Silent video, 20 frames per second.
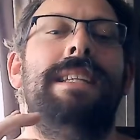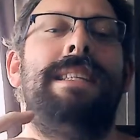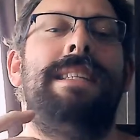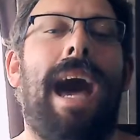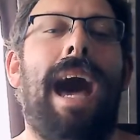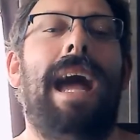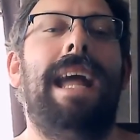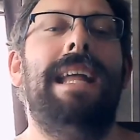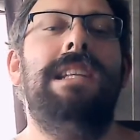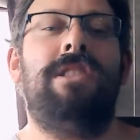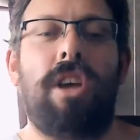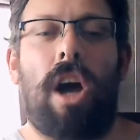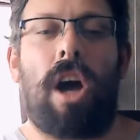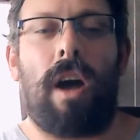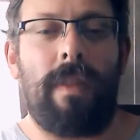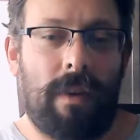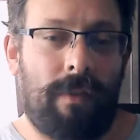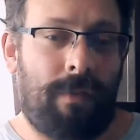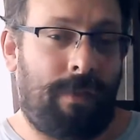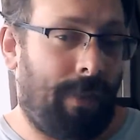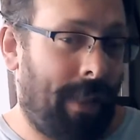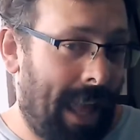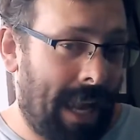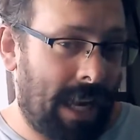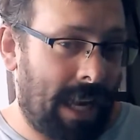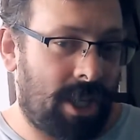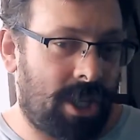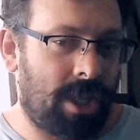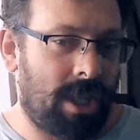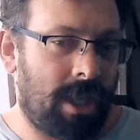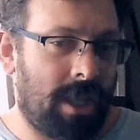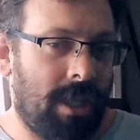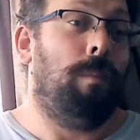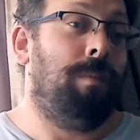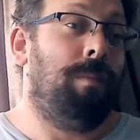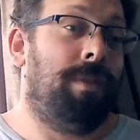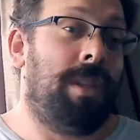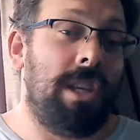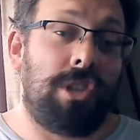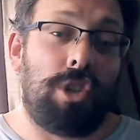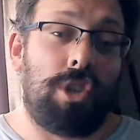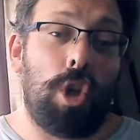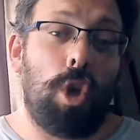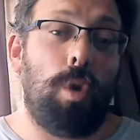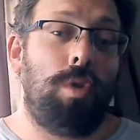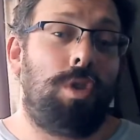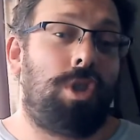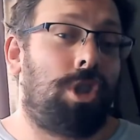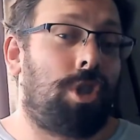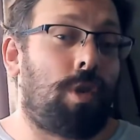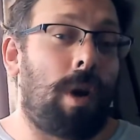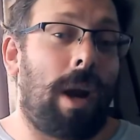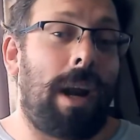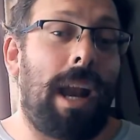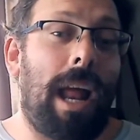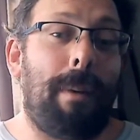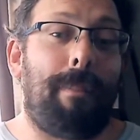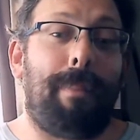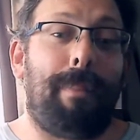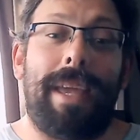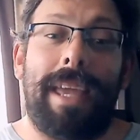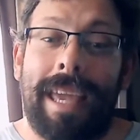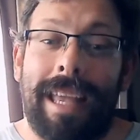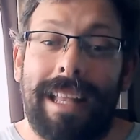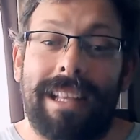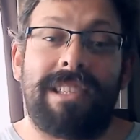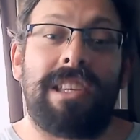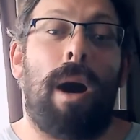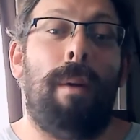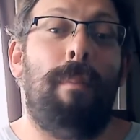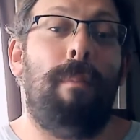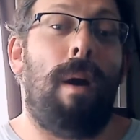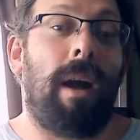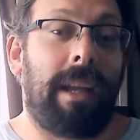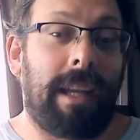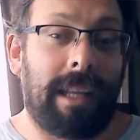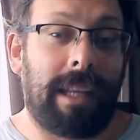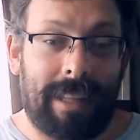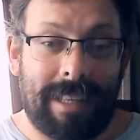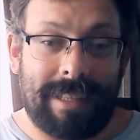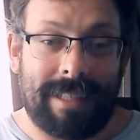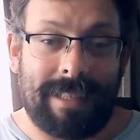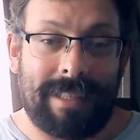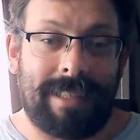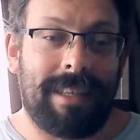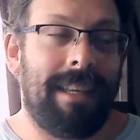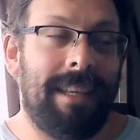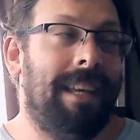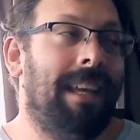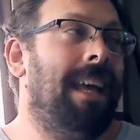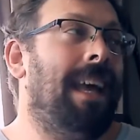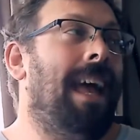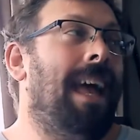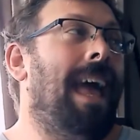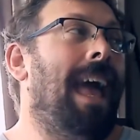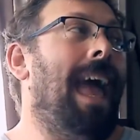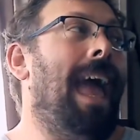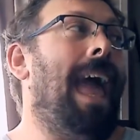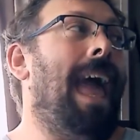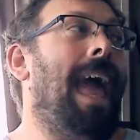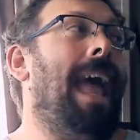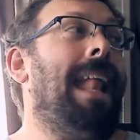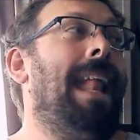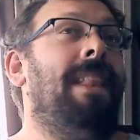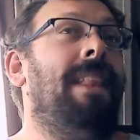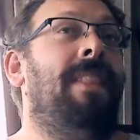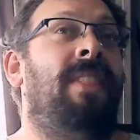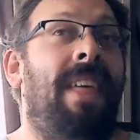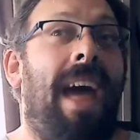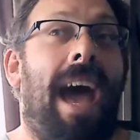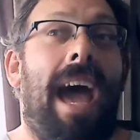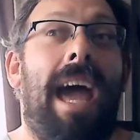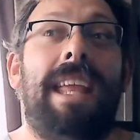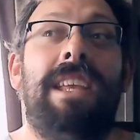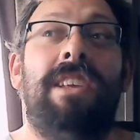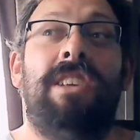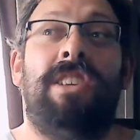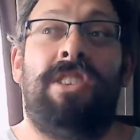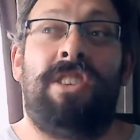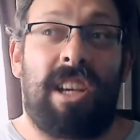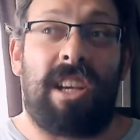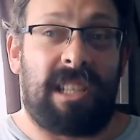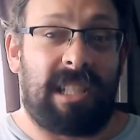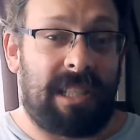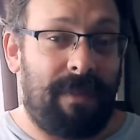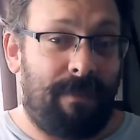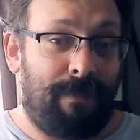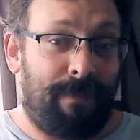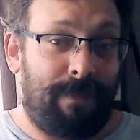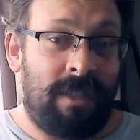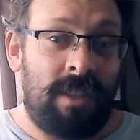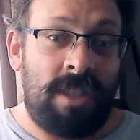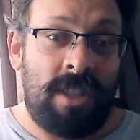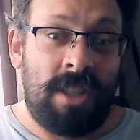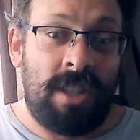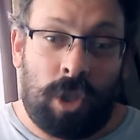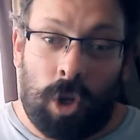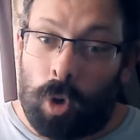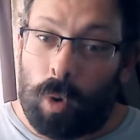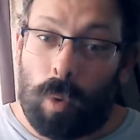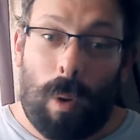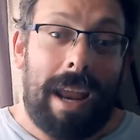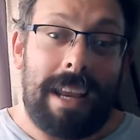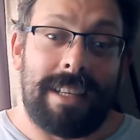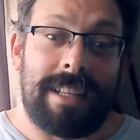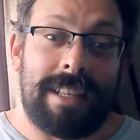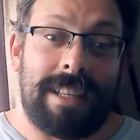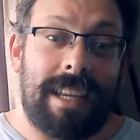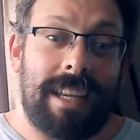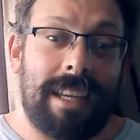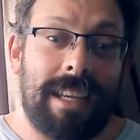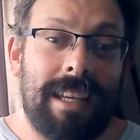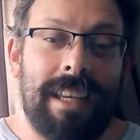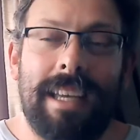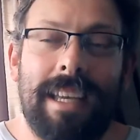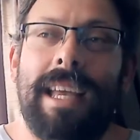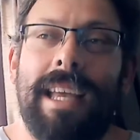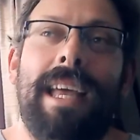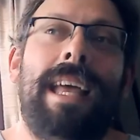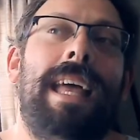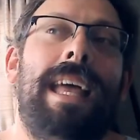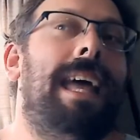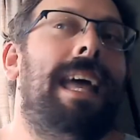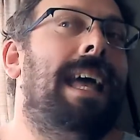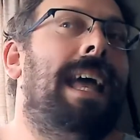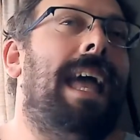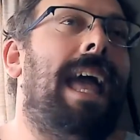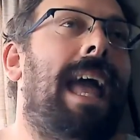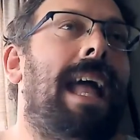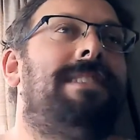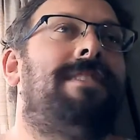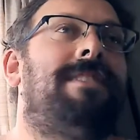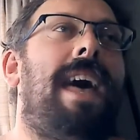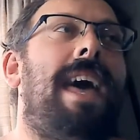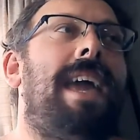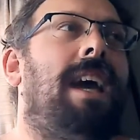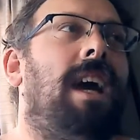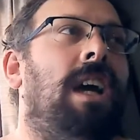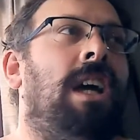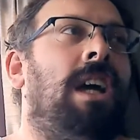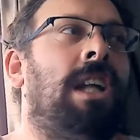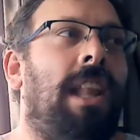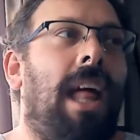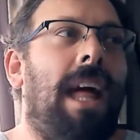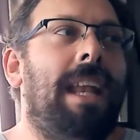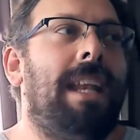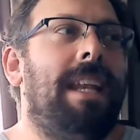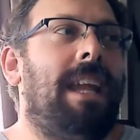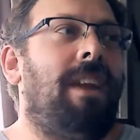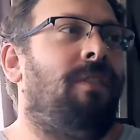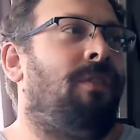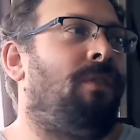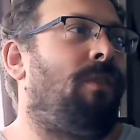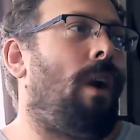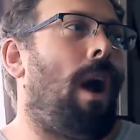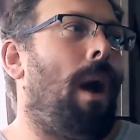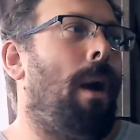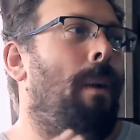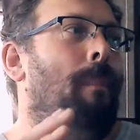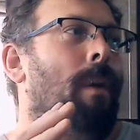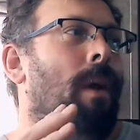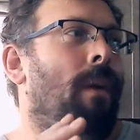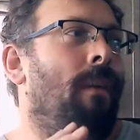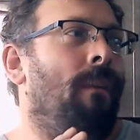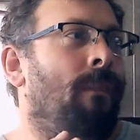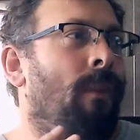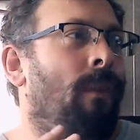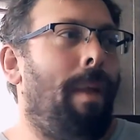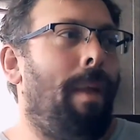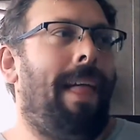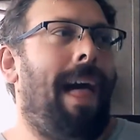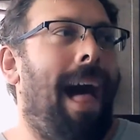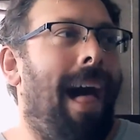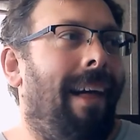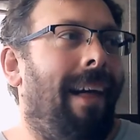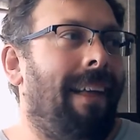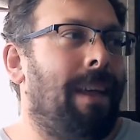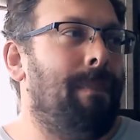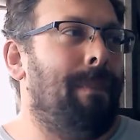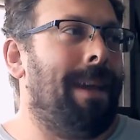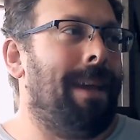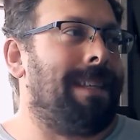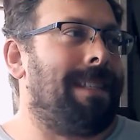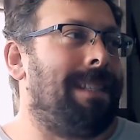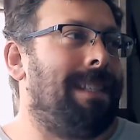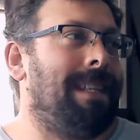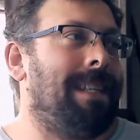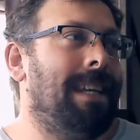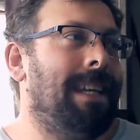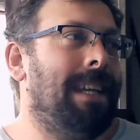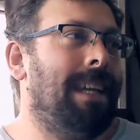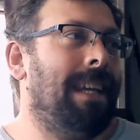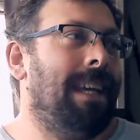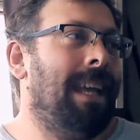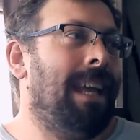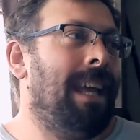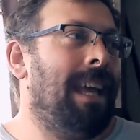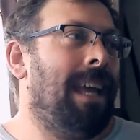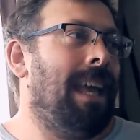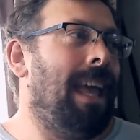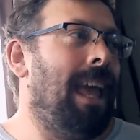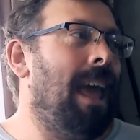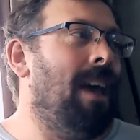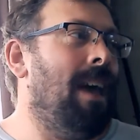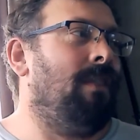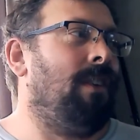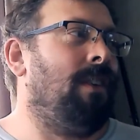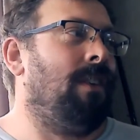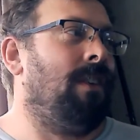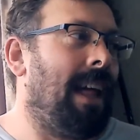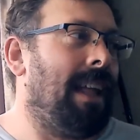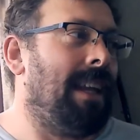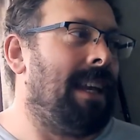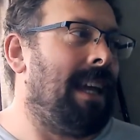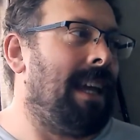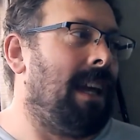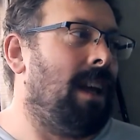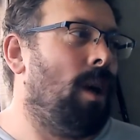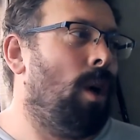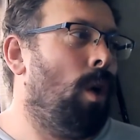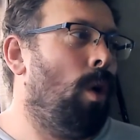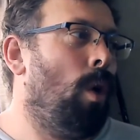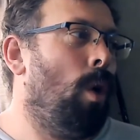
dines on their flesh. This dude straight up eats homunculus, and that is just crazy. It's like Gluttony from Fullmetal Alchemist if Gluttony